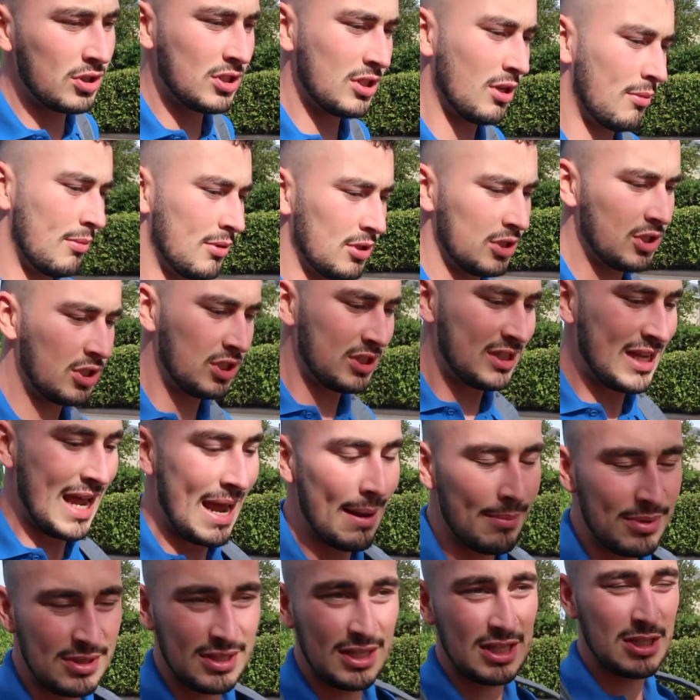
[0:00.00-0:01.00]
so much
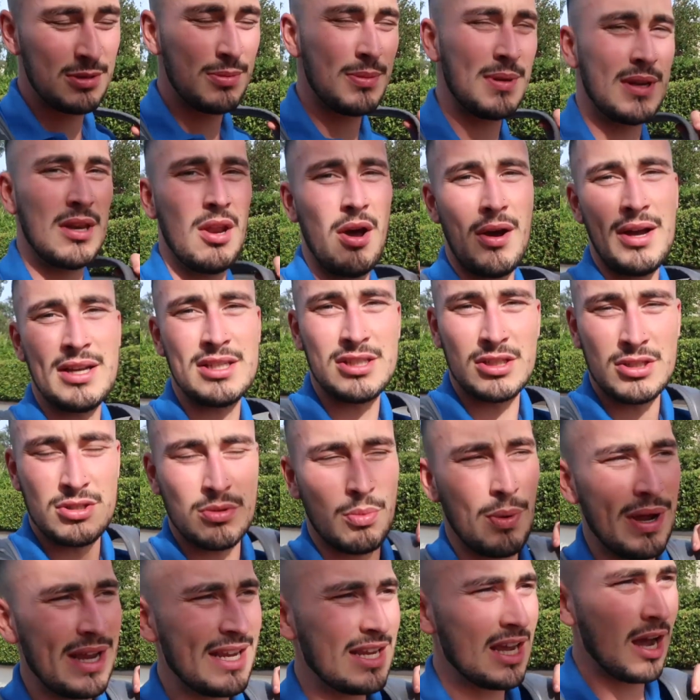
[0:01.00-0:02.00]
steps. It's been nice just to
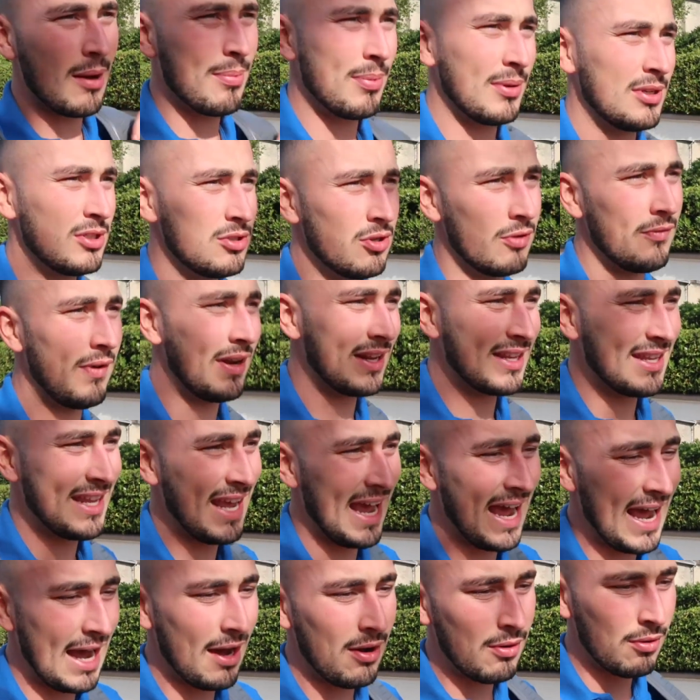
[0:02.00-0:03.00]
wake up and sort of like get
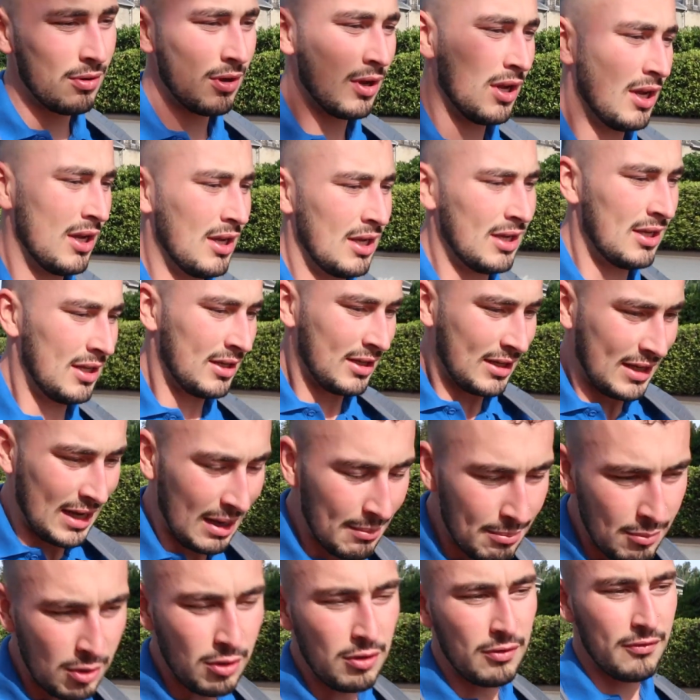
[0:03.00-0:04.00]
out, get
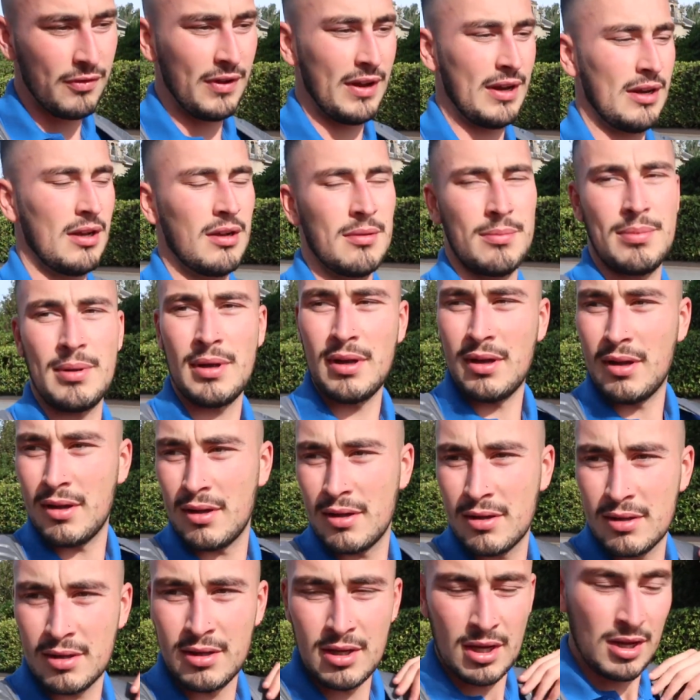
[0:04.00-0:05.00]
moving. But
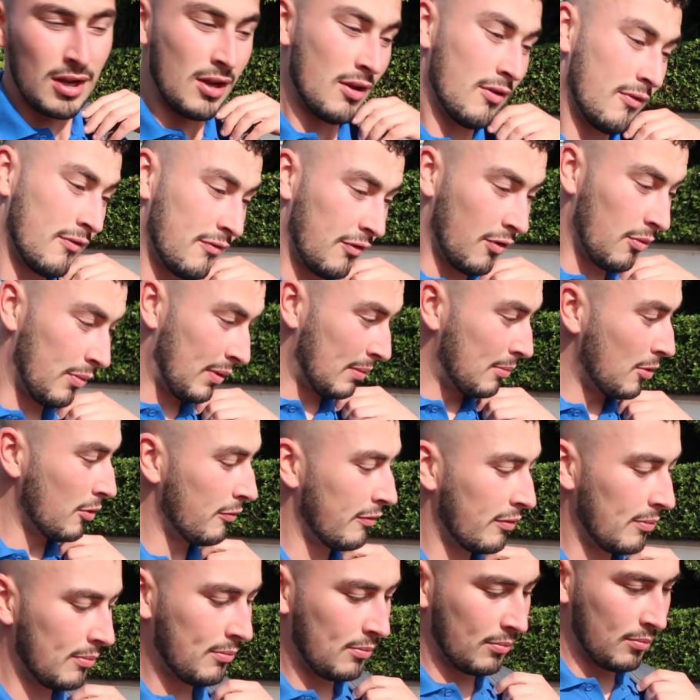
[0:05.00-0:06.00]
we're
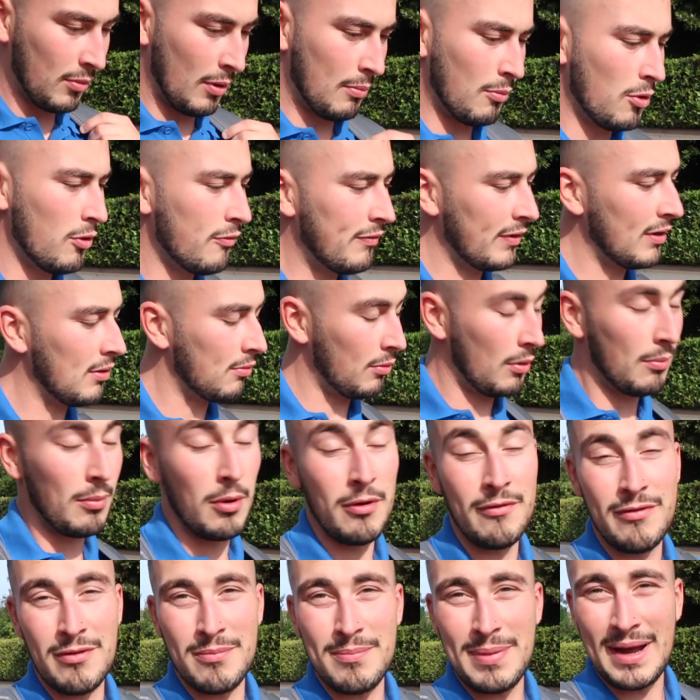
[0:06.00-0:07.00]

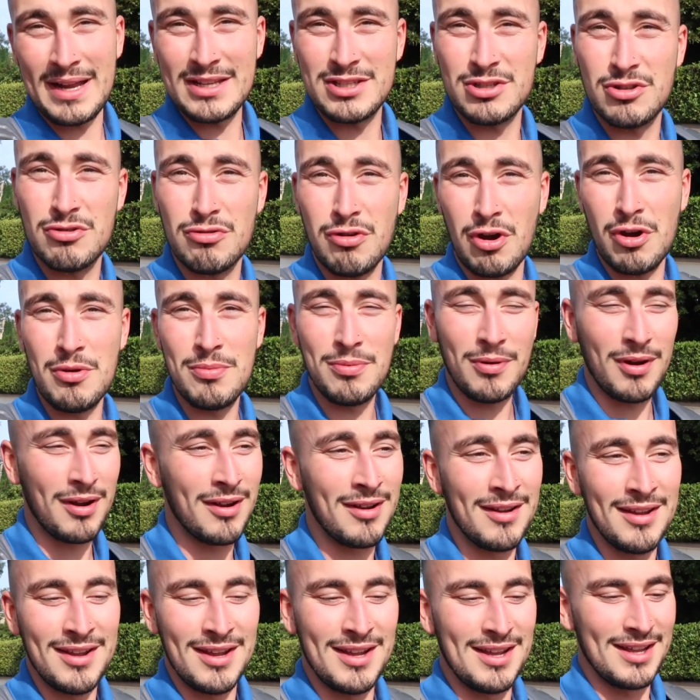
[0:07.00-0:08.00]
moving back to Crowborough
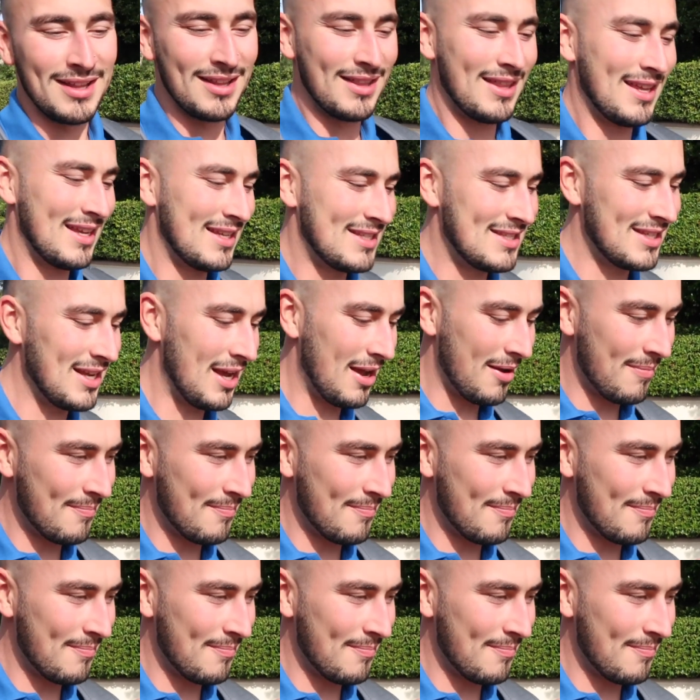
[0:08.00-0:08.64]
this